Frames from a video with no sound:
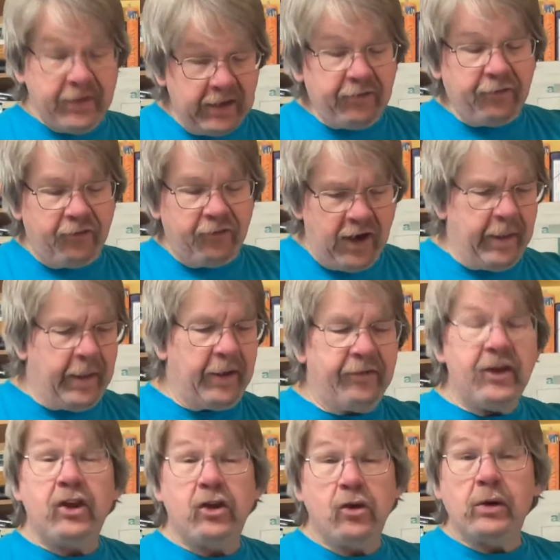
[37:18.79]
That's fun. I
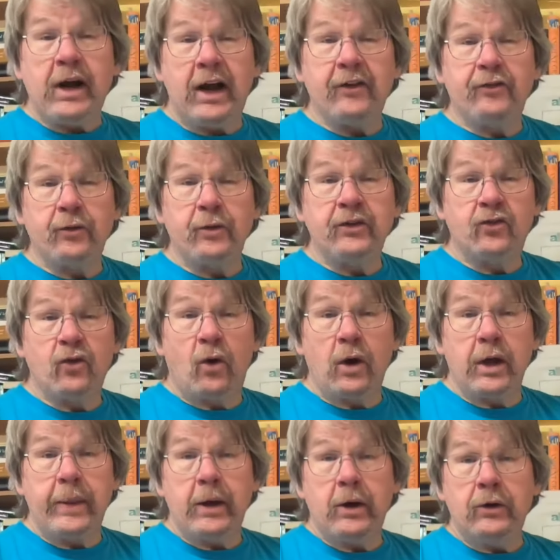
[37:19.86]
think you guys are
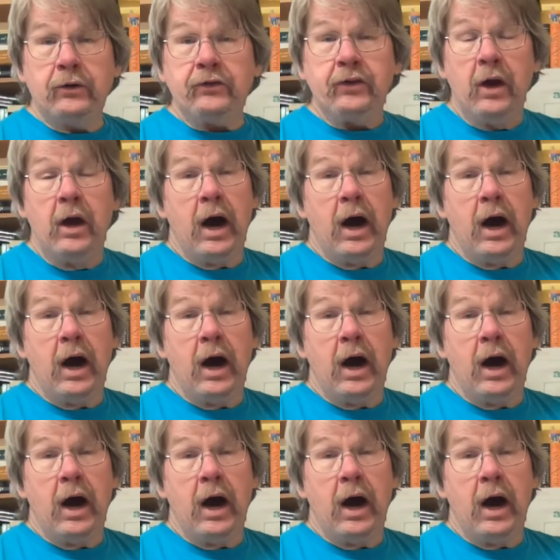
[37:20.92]
enjoying those.